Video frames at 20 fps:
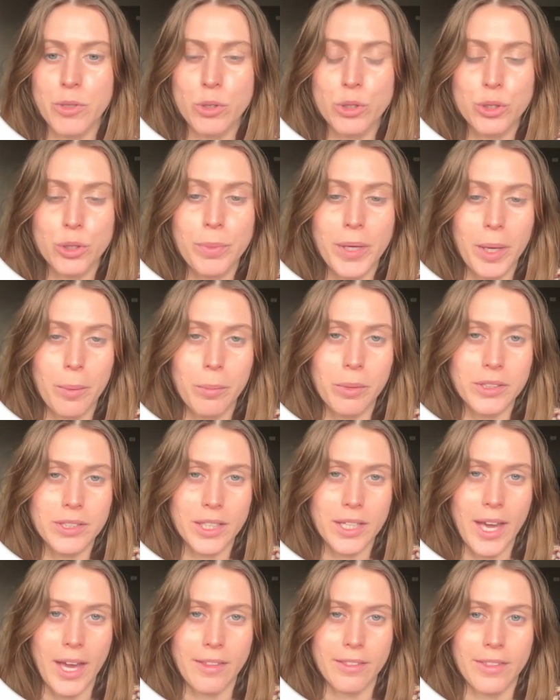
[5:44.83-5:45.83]
you should be able to
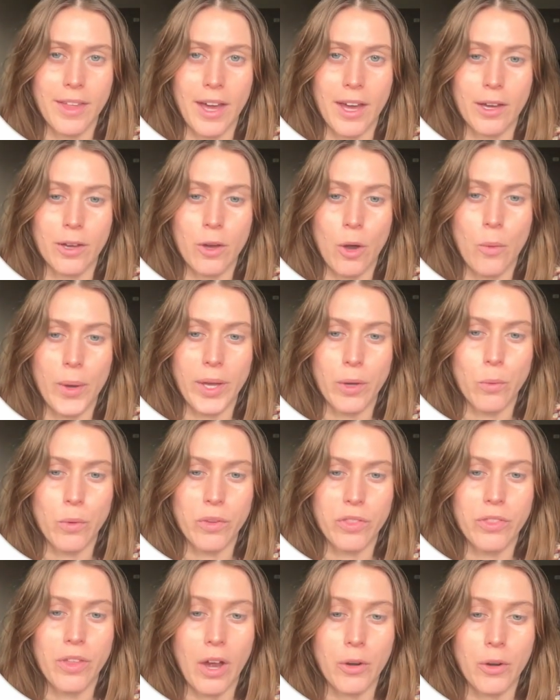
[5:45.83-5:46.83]
get that going
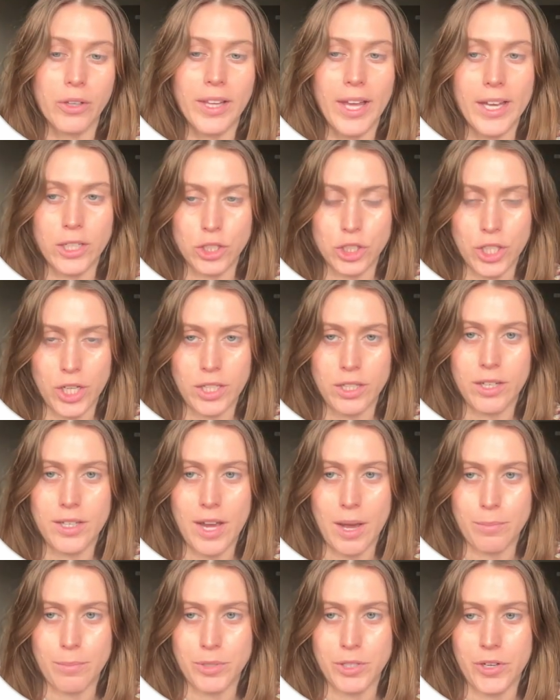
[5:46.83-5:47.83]
with our LangChain
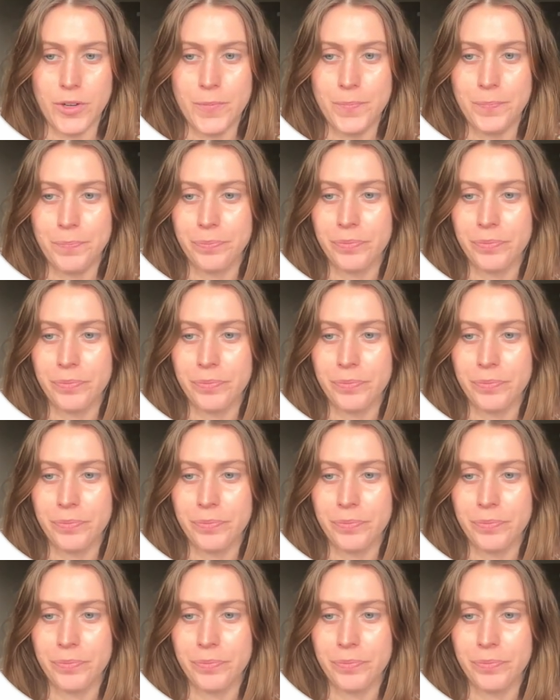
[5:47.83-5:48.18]
adapter.